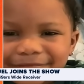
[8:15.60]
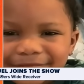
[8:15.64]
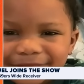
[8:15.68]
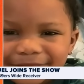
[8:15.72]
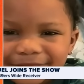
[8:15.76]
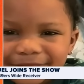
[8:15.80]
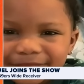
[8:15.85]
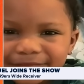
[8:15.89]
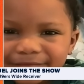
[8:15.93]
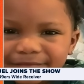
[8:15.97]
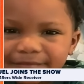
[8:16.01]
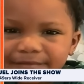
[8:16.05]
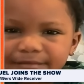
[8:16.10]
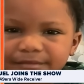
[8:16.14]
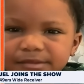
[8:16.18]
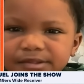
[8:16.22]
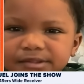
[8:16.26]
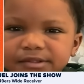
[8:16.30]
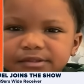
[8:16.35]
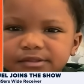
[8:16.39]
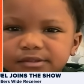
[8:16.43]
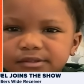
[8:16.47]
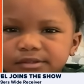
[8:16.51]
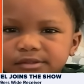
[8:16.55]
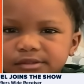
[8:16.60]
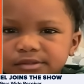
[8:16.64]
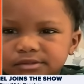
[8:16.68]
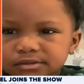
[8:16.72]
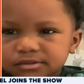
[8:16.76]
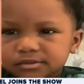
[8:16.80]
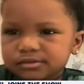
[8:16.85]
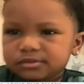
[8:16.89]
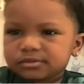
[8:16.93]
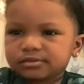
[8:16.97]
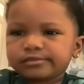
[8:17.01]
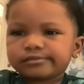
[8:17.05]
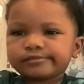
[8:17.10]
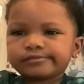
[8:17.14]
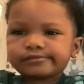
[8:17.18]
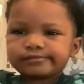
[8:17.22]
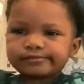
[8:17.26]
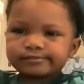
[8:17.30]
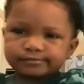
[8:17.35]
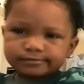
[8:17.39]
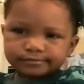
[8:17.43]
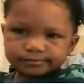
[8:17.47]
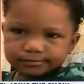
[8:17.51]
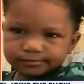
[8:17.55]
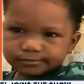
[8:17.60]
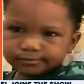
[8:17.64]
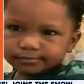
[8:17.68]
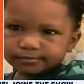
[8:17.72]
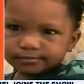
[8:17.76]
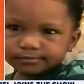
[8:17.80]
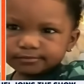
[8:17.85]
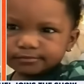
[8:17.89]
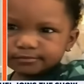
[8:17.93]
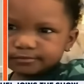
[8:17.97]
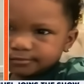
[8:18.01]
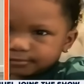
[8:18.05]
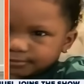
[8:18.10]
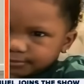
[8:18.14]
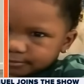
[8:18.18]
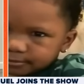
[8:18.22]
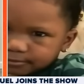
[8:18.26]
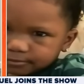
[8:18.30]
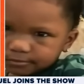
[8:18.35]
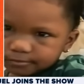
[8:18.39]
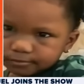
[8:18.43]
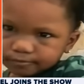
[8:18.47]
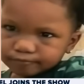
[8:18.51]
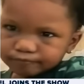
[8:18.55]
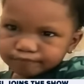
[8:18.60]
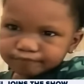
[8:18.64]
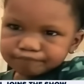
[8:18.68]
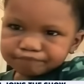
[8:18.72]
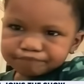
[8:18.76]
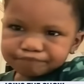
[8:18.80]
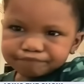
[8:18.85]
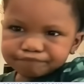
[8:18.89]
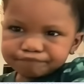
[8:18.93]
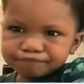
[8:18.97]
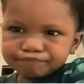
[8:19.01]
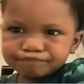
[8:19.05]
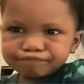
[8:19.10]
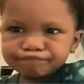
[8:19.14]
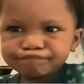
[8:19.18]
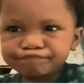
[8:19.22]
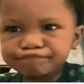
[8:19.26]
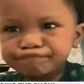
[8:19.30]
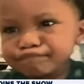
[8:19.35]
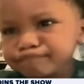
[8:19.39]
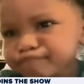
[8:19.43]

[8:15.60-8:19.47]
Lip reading: No words are spoken by the person on screen.